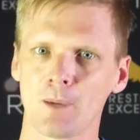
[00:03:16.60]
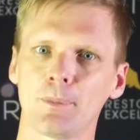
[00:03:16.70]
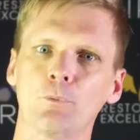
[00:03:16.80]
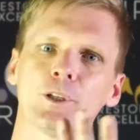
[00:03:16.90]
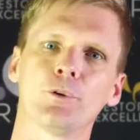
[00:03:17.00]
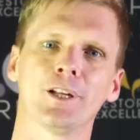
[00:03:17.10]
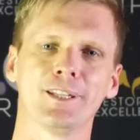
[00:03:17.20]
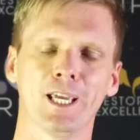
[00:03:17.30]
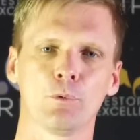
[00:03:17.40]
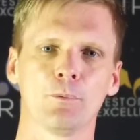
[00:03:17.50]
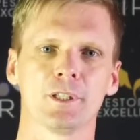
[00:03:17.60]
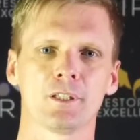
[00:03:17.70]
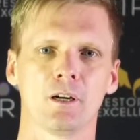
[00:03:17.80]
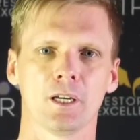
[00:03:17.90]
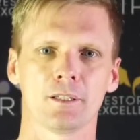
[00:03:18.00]
but we do it at the end when we're
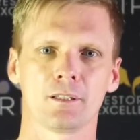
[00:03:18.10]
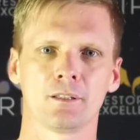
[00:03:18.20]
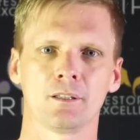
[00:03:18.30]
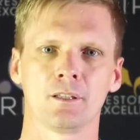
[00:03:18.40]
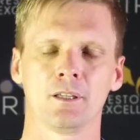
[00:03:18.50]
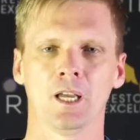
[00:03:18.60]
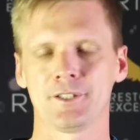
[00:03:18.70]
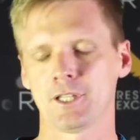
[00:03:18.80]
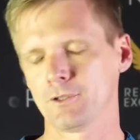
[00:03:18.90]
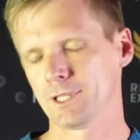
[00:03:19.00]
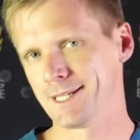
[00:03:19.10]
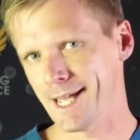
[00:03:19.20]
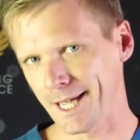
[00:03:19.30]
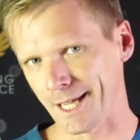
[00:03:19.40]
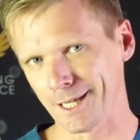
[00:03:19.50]
tired. And so
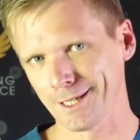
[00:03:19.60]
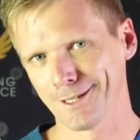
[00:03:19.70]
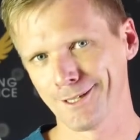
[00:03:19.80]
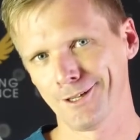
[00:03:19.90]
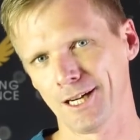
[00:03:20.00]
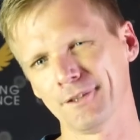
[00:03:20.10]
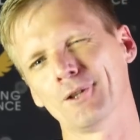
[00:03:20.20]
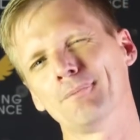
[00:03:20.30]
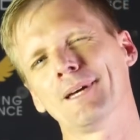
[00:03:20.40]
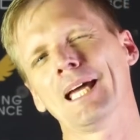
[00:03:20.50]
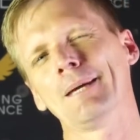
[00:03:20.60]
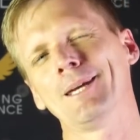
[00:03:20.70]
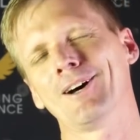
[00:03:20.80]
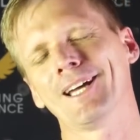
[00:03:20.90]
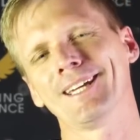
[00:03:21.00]
today, I thought
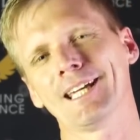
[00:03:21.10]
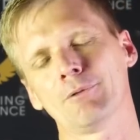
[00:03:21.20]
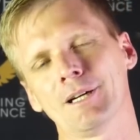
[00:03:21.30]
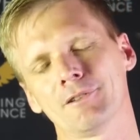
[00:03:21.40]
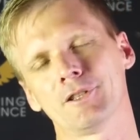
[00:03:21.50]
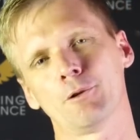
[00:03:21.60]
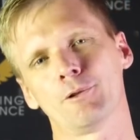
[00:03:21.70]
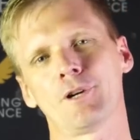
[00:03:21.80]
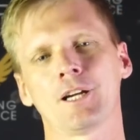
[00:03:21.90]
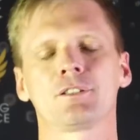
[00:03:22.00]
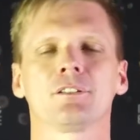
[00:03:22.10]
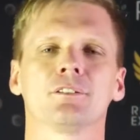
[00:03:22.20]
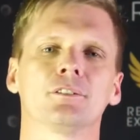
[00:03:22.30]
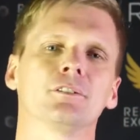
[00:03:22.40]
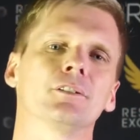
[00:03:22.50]
maybe I can get away with no retraction
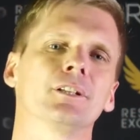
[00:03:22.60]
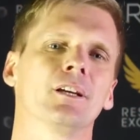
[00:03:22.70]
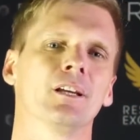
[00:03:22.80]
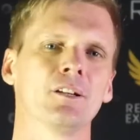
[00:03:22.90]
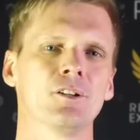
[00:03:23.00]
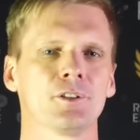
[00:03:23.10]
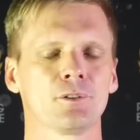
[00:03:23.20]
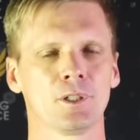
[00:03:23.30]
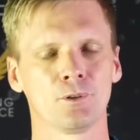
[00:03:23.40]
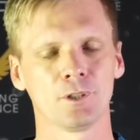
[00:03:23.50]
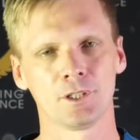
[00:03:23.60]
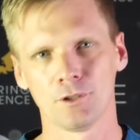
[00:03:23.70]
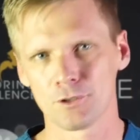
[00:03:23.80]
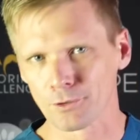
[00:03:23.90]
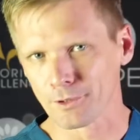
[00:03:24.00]
cord, not doing all the
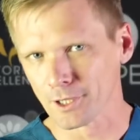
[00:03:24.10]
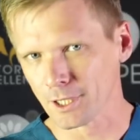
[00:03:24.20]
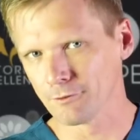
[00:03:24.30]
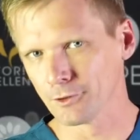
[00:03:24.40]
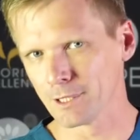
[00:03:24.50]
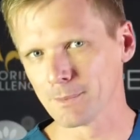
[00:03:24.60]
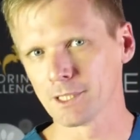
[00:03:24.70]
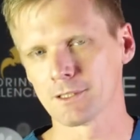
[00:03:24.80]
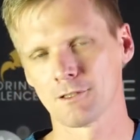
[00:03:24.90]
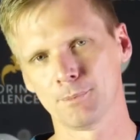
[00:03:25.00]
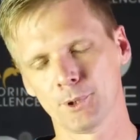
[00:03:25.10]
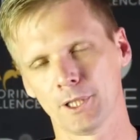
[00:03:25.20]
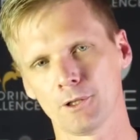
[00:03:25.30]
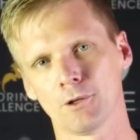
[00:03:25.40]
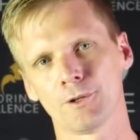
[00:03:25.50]
usual 30-40 minutes of
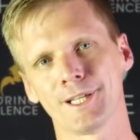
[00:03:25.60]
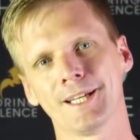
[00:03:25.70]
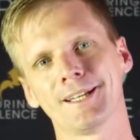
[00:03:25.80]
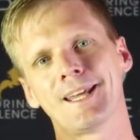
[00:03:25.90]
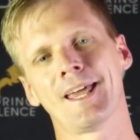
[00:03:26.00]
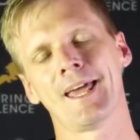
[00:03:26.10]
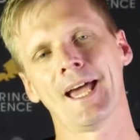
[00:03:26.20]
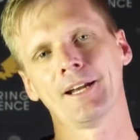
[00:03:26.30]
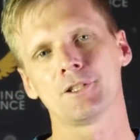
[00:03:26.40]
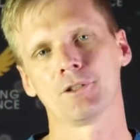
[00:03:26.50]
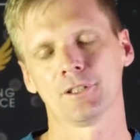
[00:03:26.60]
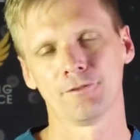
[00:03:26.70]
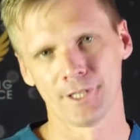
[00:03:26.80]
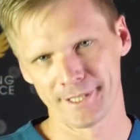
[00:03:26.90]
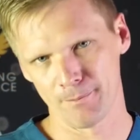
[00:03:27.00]
putting cord in, and I took the
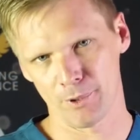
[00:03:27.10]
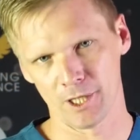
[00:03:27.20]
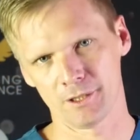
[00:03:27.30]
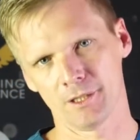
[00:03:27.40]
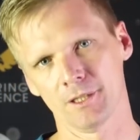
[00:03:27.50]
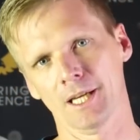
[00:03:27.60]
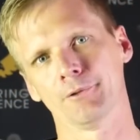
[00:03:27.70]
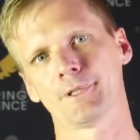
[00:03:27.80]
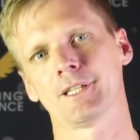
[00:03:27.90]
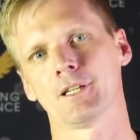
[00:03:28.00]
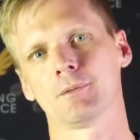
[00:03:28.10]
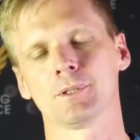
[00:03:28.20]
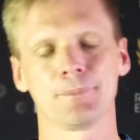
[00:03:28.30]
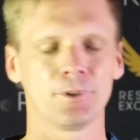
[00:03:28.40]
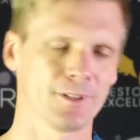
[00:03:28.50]
first impression and it was terrible.
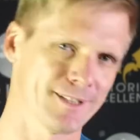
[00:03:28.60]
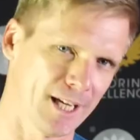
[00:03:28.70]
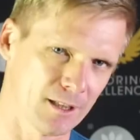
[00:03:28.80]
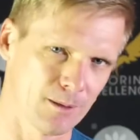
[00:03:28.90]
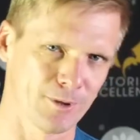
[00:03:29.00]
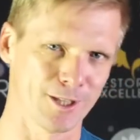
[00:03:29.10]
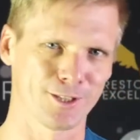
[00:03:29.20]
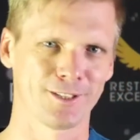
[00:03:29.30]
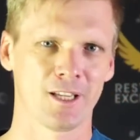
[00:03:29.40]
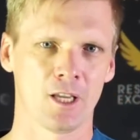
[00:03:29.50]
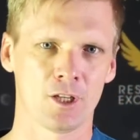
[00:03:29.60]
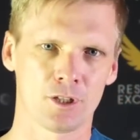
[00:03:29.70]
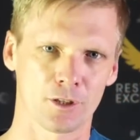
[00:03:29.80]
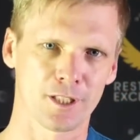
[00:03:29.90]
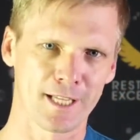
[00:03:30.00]
I put the second impression.
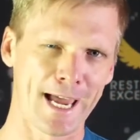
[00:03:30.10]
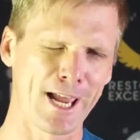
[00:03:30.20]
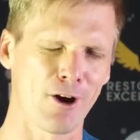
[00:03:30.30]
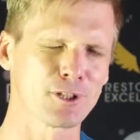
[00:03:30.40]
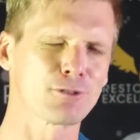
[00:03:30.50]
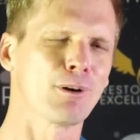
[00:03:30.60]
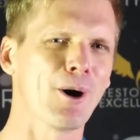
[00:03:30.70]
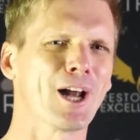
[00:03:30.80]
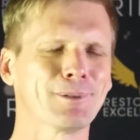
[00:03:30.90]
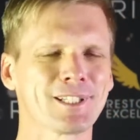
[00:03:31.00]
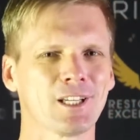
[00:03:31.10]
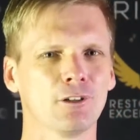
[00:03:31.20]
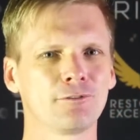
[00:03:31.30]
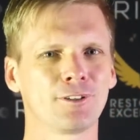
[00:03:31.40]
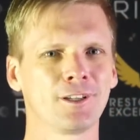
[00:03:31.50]
So today I was just reminding
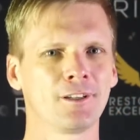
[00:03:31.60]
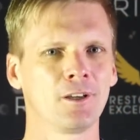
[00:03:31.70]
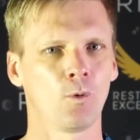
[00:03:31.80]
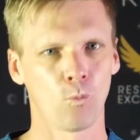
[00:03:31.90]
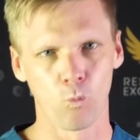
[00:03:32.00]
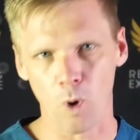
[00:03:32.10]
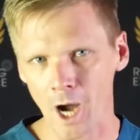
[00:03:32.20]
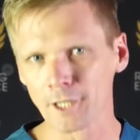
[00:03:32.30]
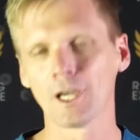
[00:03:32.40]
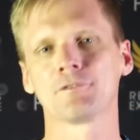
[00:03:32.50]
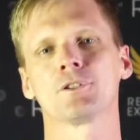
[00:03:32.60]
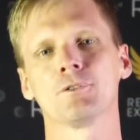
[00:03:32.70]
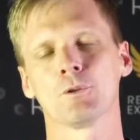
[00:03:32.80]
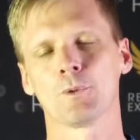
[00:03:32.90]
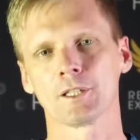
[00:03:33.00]
myself why you have to do
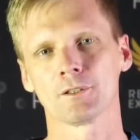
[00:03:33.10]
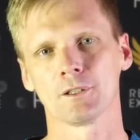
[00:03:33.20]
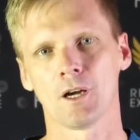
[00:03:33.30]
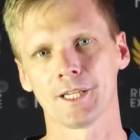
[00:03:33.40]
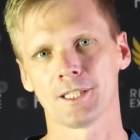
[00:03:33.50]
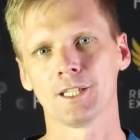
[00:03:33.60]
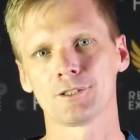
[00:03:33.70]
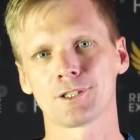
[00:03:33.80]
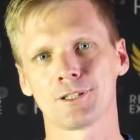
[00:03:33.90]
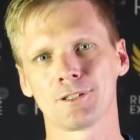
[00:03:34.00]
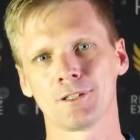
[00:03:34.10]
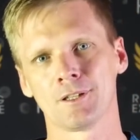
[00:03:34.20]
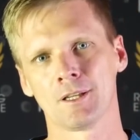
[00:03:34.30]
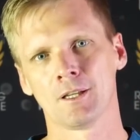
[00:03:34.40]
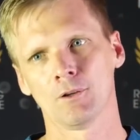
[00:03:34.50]
it the way I teach,
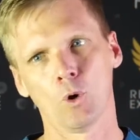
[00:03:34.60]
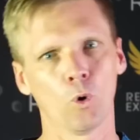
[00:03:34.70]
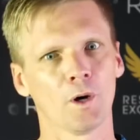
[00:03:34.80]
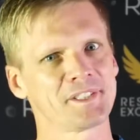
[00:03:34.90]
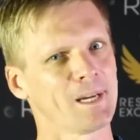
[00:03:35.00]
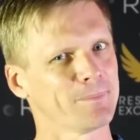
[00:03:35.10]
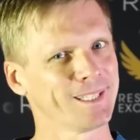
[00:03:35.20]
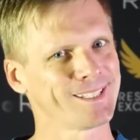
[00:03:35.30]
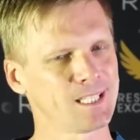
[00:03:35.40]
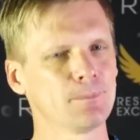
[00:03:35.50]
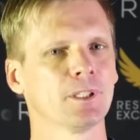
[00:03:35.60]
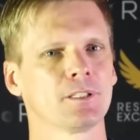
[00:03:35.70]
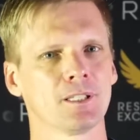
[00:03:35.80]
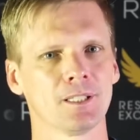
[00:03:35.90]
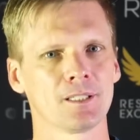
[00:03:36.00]
or something similar
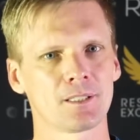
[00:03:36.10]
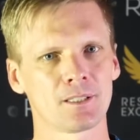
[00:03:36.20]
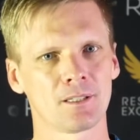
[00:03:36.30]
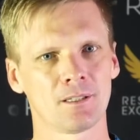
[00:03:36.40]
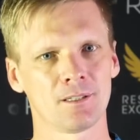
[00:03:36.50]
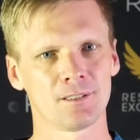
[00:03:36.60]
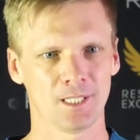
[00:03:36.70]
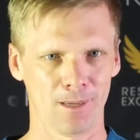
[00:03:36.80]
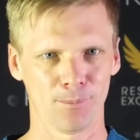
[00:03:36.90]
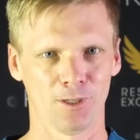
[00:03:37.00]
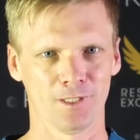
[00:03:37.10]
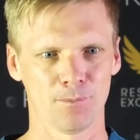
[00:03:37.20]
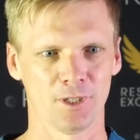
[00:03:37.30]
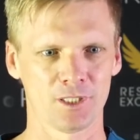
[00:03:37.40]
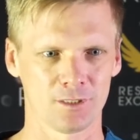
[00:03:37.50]
to this, to get perfect
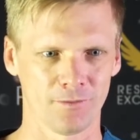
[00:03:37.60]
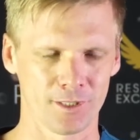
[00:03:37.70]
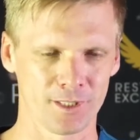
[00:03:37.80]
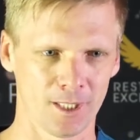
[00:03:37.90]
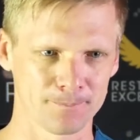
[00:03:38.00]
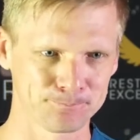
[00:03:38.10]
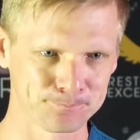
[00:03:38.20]
impressions first time.